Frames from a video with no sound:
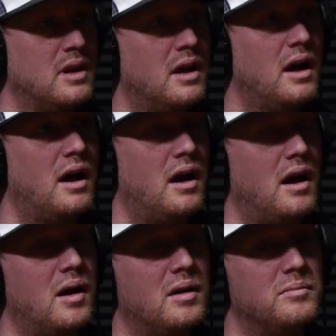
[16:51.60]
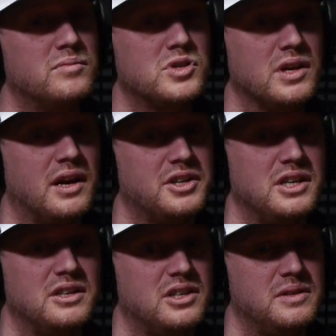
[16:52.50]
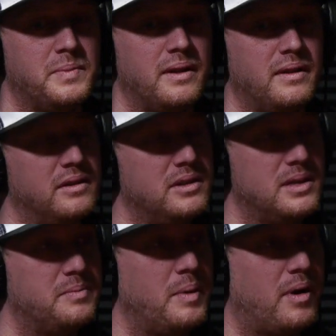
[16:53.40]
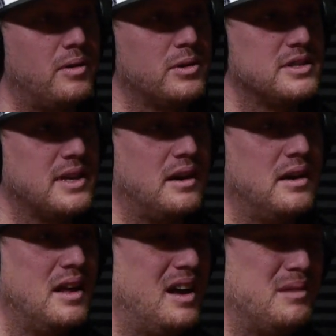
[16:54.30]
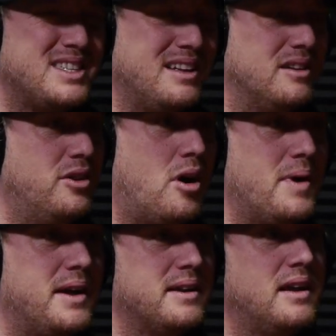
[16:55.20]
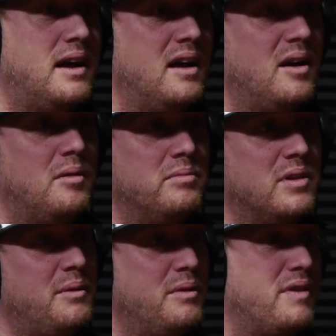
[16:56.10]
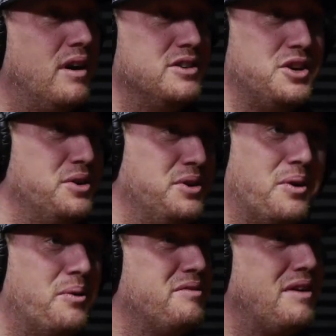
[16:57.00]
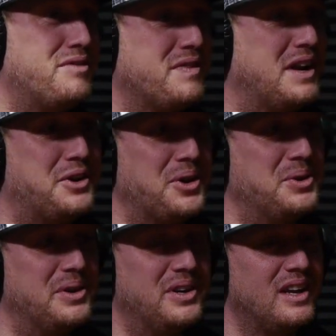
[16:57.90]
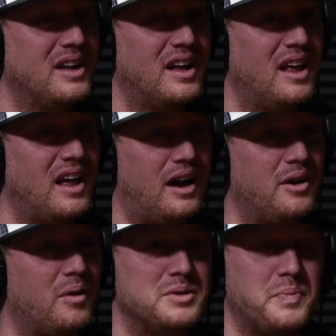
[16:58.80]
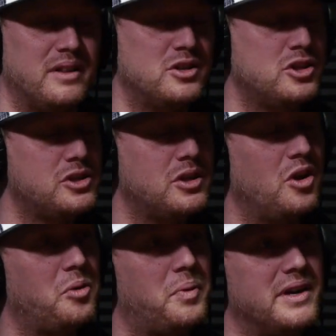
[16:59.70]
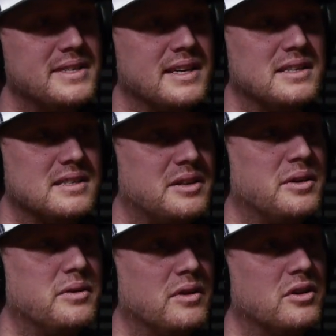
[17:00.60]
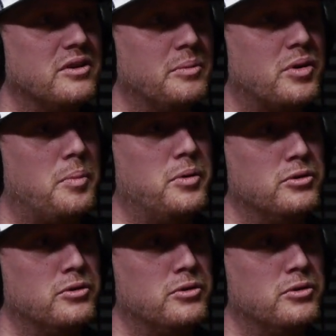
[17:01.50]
So yeah, she's been my, because like I'm still a knobhead. As you know, with everything I do, and I always pick the stupidest things to do that are going to proper ruin me.